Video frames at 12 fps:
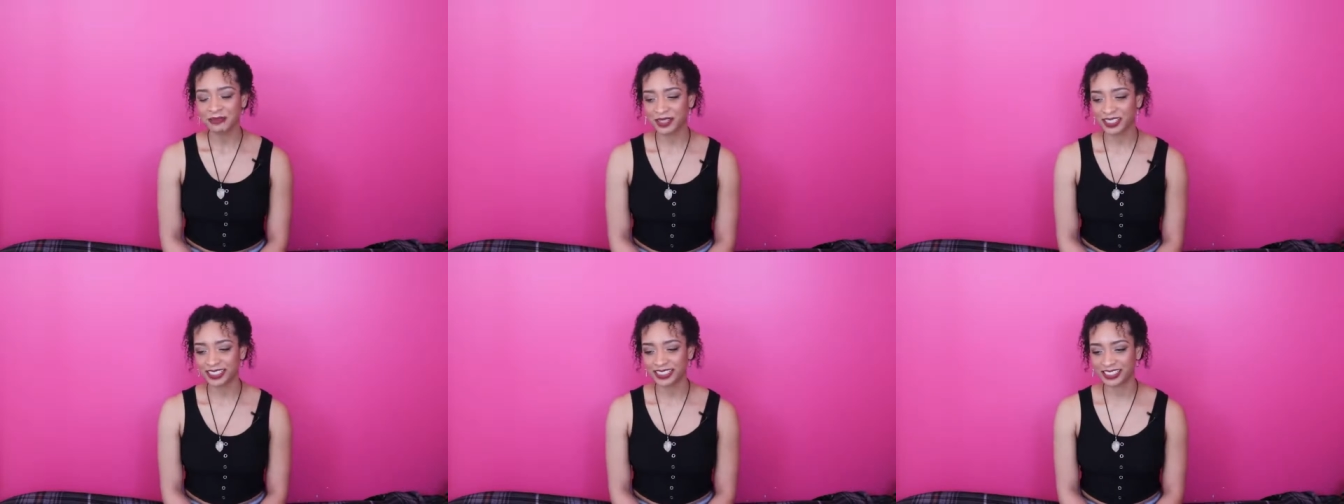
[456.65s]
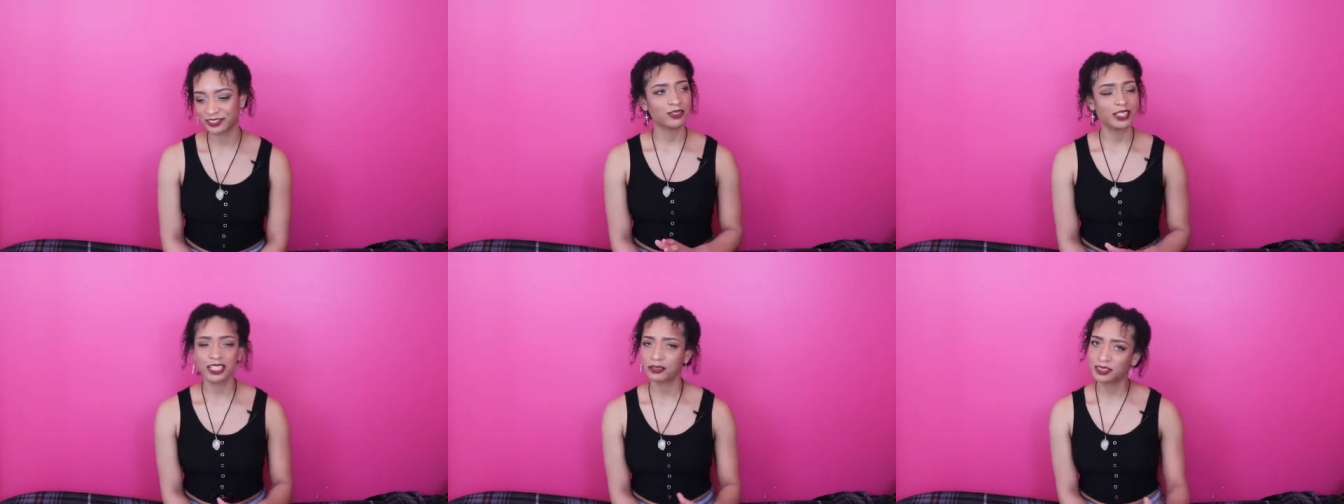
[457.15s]
But
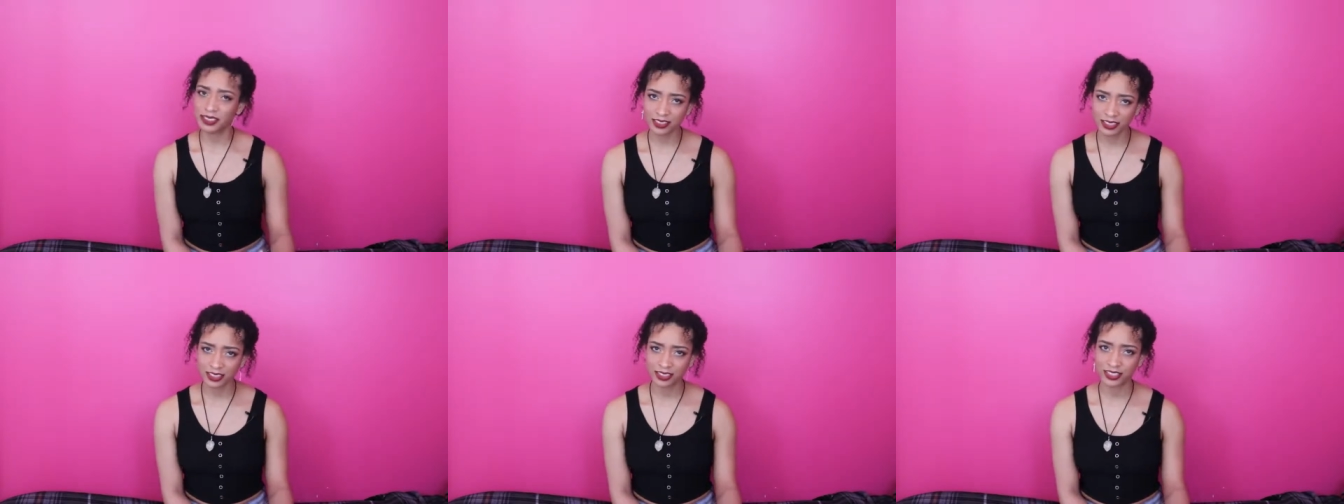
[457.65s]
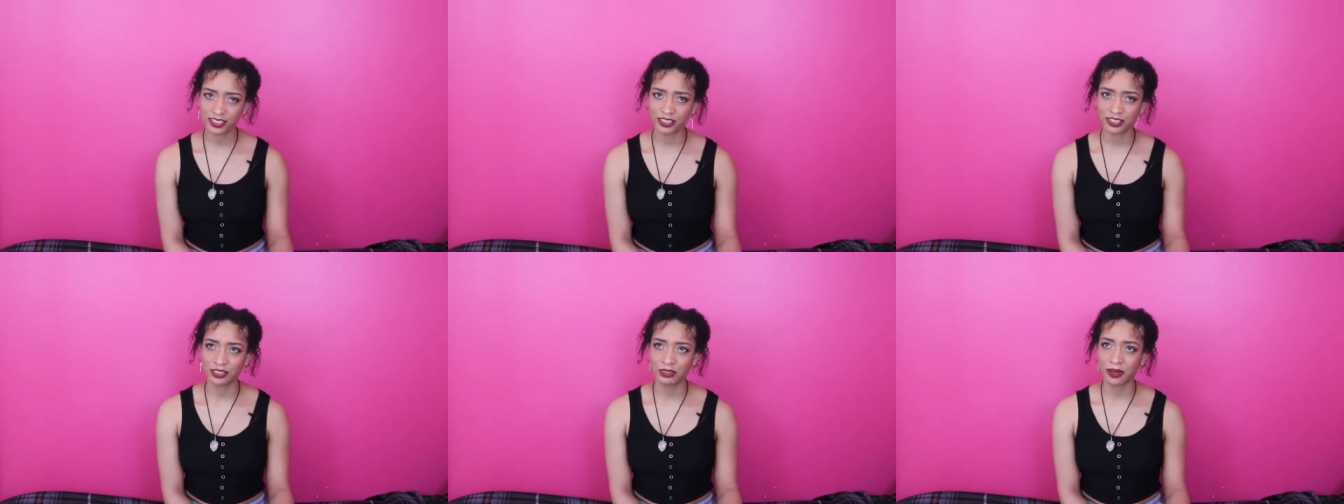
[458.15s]
when it comes to their
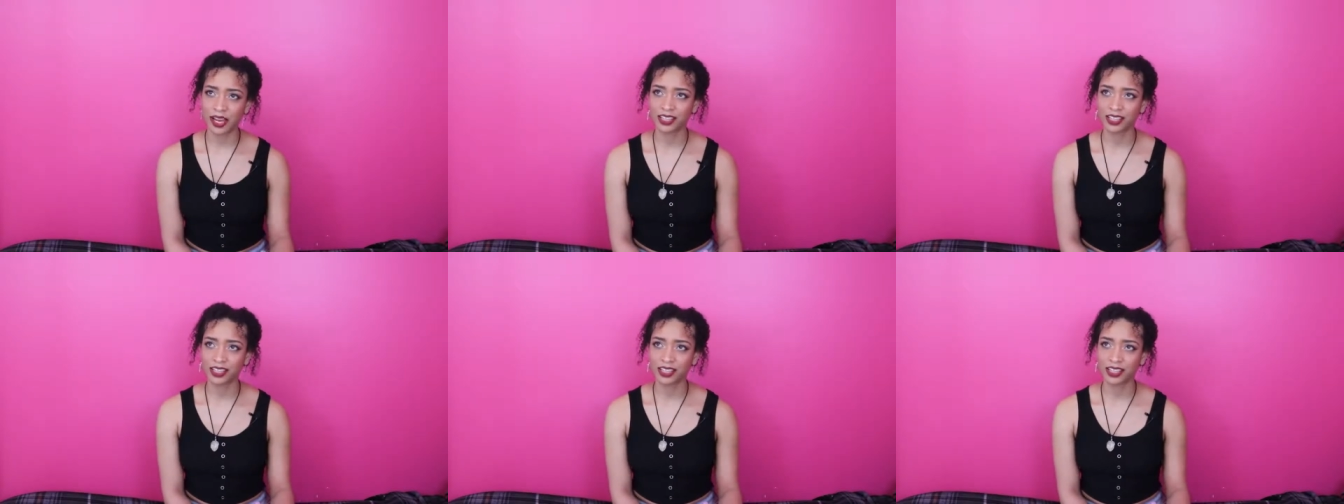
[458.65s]
YouTube,